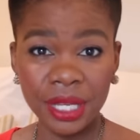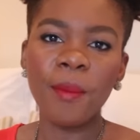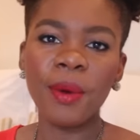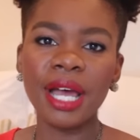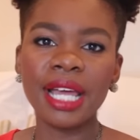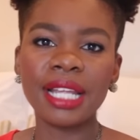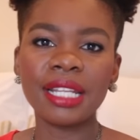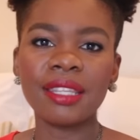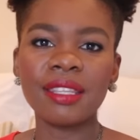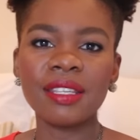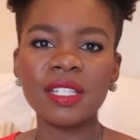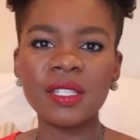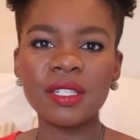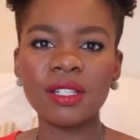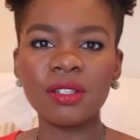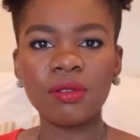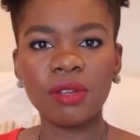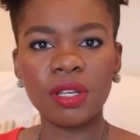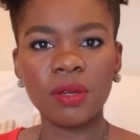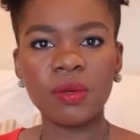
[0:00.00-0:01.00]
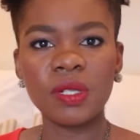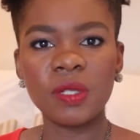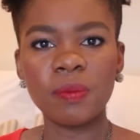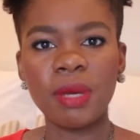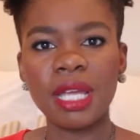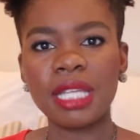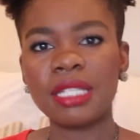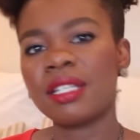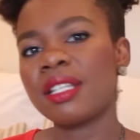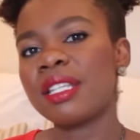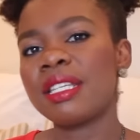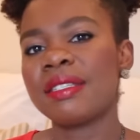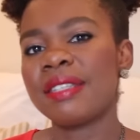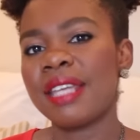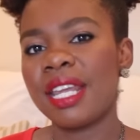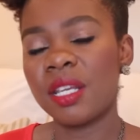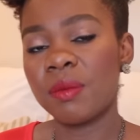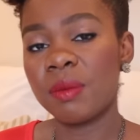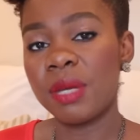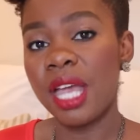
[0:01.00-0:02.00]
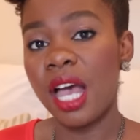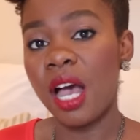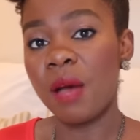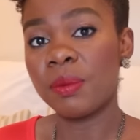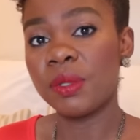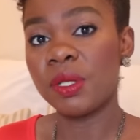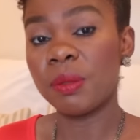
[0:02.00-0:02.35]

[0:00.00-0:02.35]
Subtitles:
But this degree was basically setting me up